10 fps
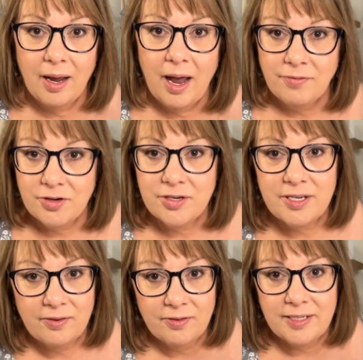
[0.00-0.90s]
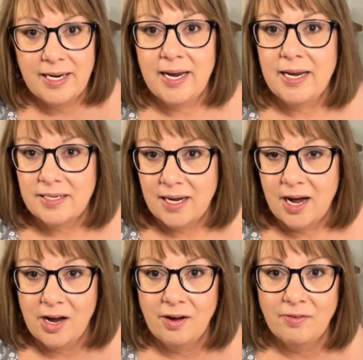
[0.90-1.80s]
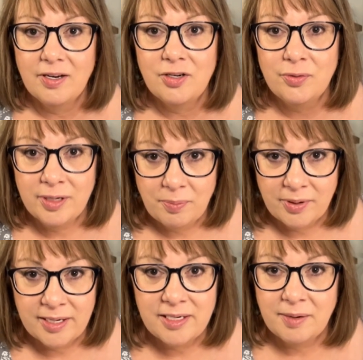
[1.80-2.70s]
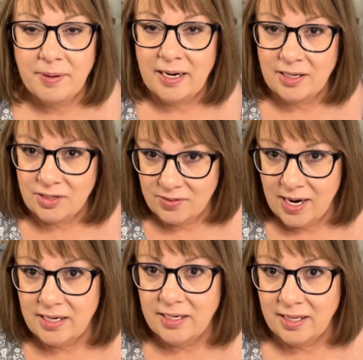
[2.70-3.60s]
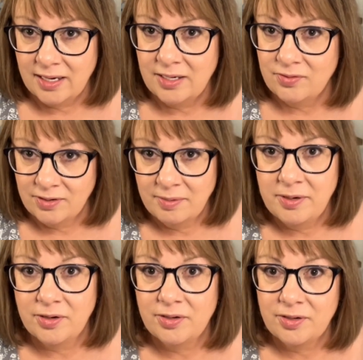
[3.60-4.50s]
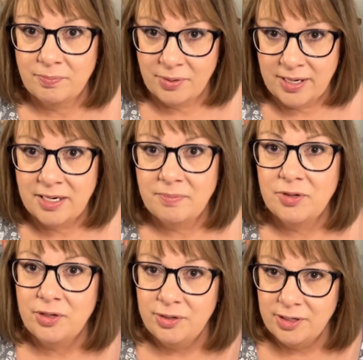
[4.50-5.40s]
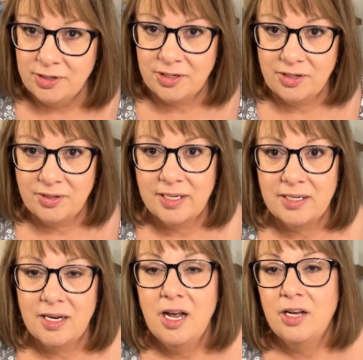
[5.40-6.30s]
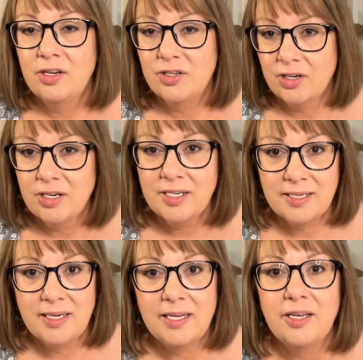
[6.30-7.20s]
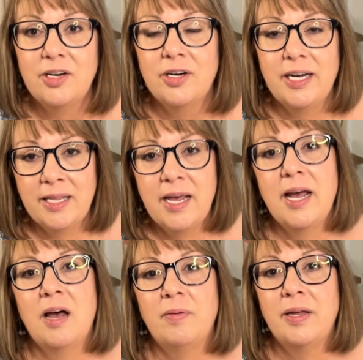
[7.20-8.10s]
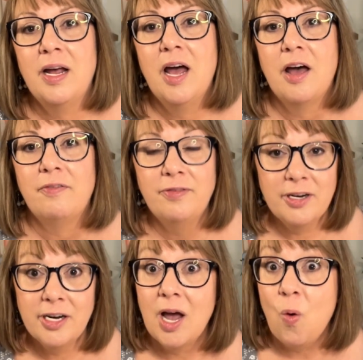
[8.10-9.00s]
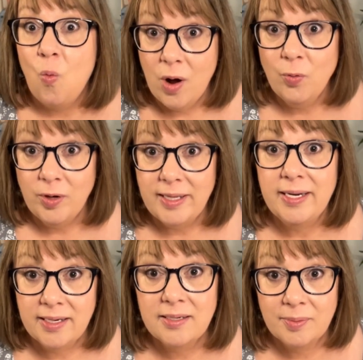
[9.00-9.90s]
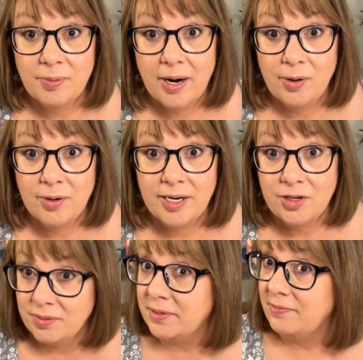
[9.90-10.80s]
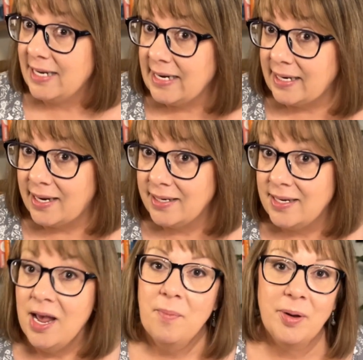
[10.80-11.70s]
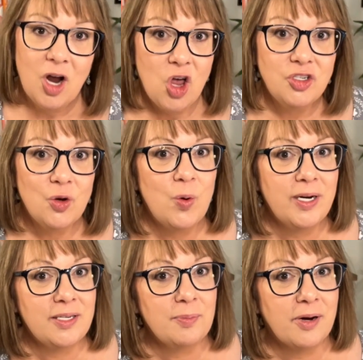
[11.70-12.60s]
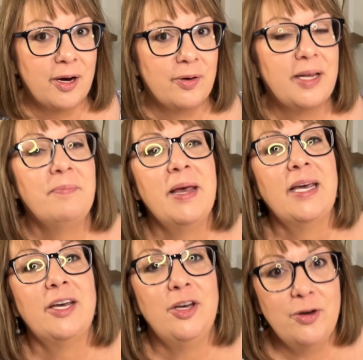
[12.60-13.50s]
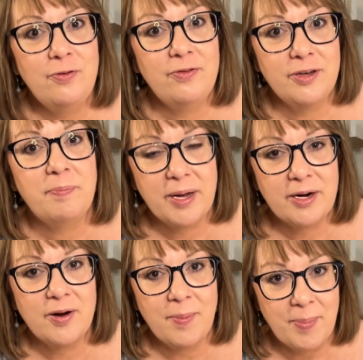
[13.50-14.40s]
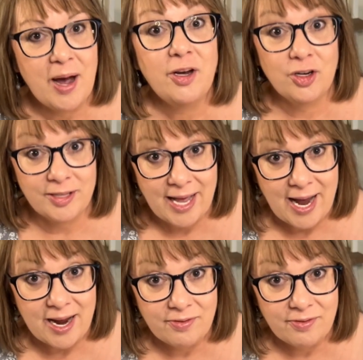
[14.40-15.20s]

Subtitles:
After several days of doing a brain dump and extracting things from your brain dump to your to-do list, you'll start to see that you're in the habit of figuring out what really is a priority in terms of deadlines, but also what is a priority in making you feel better about your life.